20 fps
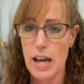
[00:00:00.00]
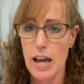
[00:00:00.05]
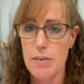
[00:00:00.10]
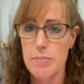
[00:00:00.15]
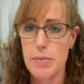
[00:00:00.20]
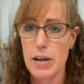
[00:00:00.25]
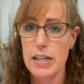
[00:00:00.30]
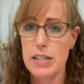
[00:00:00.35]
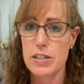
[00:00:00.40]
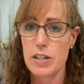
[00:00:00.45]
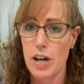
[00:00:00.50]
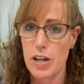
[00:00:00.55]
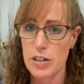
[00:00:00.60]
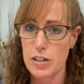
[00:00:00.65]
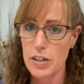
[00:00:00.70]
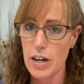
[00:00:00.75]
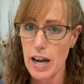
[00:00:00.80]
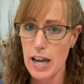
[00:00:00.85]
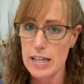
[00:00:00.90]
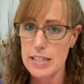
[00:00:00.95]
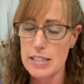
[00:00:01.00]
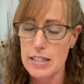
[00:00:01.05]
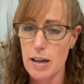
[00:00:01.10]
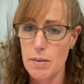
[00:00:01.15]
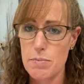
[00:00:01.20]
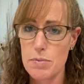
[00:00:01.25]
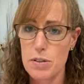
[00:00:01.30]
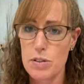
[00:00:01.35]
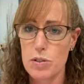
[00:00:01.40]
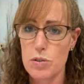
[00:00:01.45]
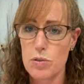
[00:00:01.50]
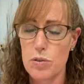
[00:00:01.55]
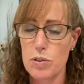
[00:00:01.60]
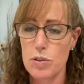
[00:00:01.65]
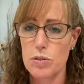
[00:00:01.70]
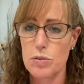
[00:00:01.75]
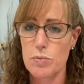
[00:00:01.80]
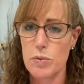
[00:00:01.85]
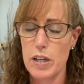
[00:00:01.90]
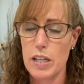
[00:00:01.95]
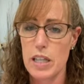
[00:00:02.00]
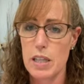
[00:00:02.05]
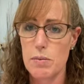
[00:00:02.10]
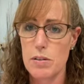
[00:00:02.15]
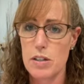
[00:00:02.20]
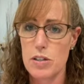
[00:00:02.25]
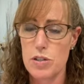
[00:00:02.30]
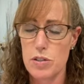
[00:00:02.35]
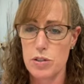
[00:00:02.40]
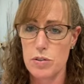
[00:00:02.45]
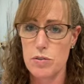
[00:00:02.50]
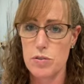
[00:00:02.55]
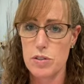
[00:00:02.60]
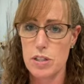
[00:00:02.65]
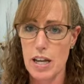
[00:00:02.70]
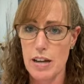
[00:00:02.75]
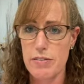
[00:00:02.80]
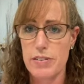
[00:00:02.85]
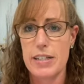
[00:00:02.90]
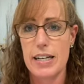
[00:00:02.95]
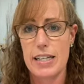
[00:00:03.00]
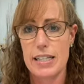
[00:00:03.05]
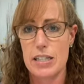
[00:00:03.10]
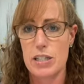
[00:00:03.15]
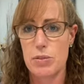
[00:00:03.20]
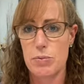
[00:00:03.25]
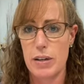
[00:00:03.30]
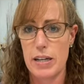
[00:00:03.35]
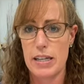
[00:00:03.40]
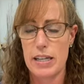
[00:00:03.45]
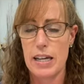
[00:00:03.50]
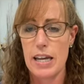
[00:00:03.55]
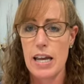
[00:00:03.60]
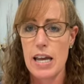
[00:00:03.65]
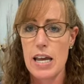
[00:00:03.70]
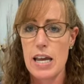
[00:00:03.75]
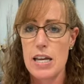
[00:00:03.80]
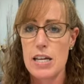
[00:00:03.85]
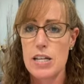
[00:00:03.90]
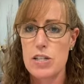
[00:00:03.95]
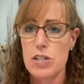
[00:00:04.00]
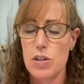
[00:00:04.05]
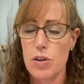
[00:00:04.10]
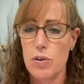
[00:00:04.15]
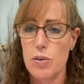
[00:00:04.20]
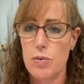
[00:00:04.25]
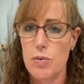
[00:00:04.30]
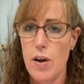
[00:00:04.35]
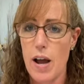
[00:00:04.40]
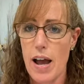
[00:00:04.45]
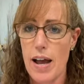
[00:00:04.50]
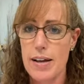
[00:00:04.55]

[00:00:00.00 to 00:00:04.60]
My daughter has come to school with shoes every day this week. So